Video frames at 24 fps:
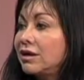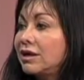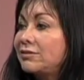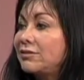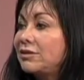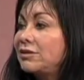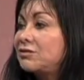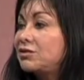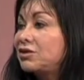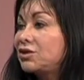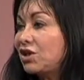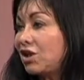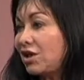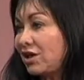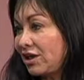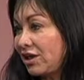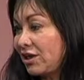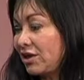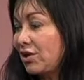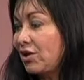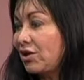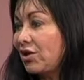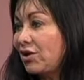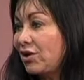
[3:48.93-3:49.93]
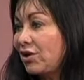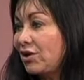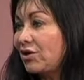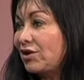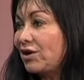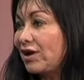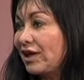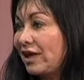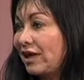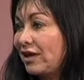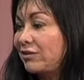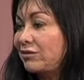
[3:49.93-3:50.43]
Okay, we were talking
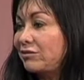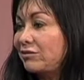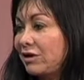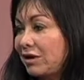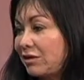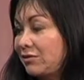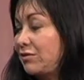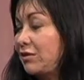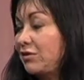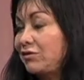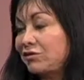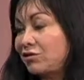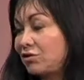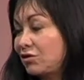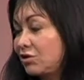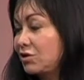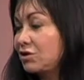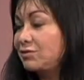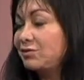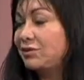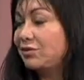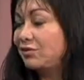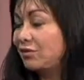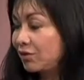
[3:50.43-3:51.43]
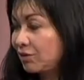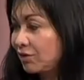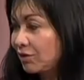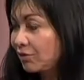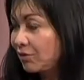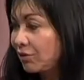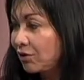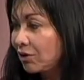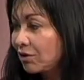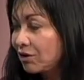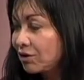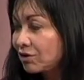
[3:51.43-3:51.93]
earlier how, well, of course, before the
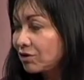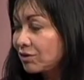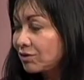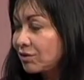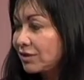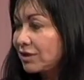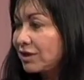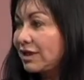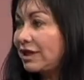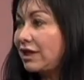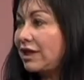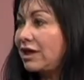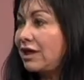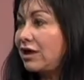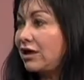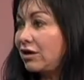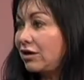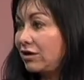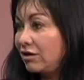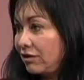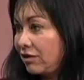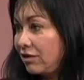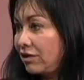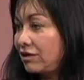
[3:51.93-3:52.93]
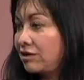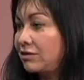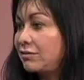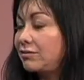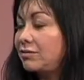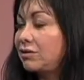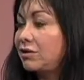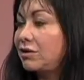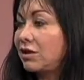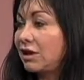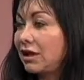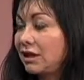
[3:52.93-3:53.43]
borders were there, you
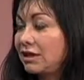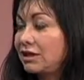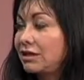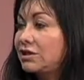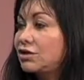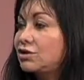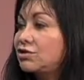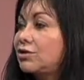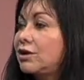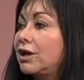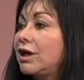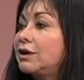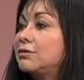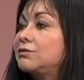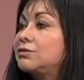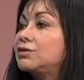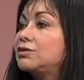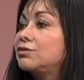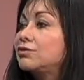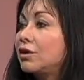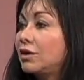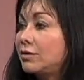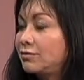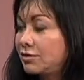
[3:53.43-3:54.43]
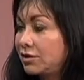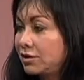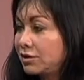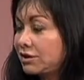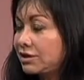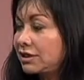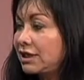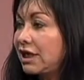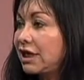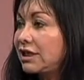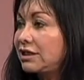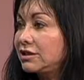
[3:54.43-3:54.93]
know, a lot of these tribes were on
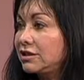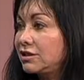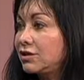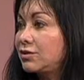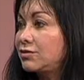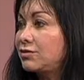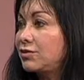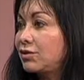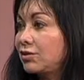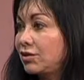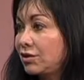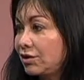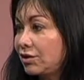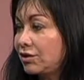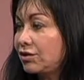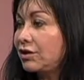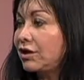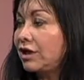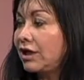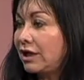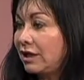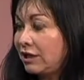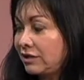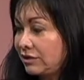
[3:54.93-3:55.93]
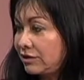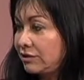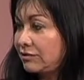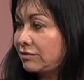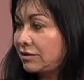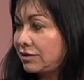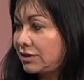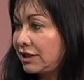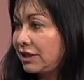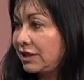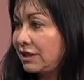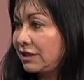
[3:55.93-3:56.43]
both sides of the border, and you right.
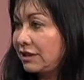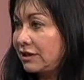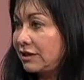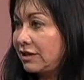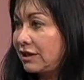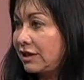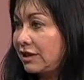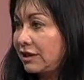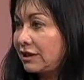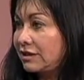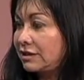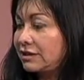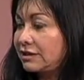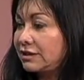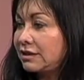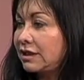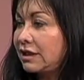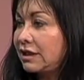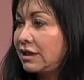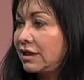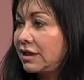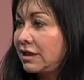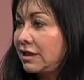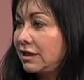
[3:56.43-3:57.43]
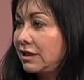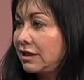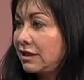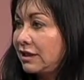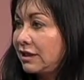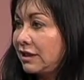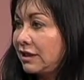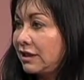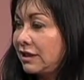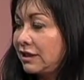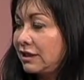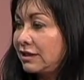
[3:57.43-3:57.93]
were saying that
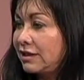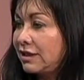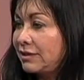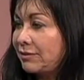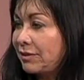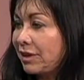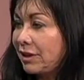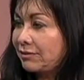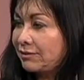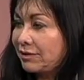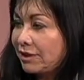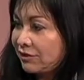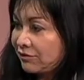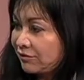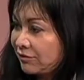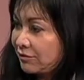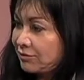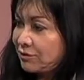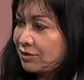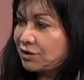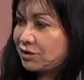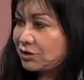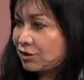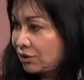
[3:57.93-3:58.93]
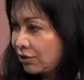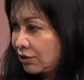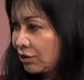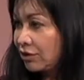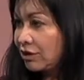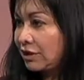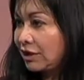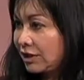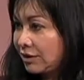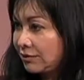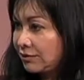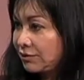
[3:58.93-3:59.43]
uh, they migrated from
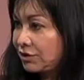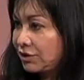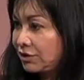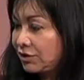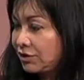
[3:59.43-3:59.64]
Sonora up